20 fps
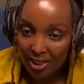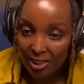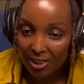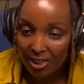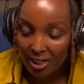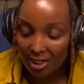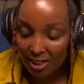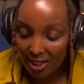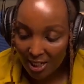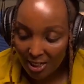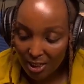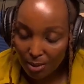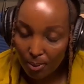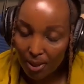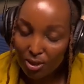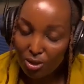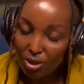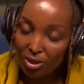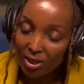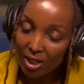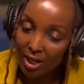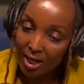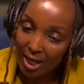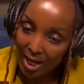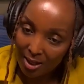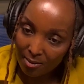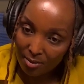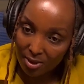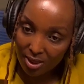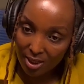the next person that
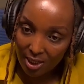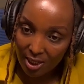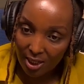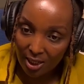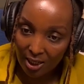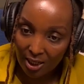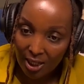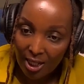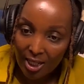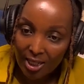comes in,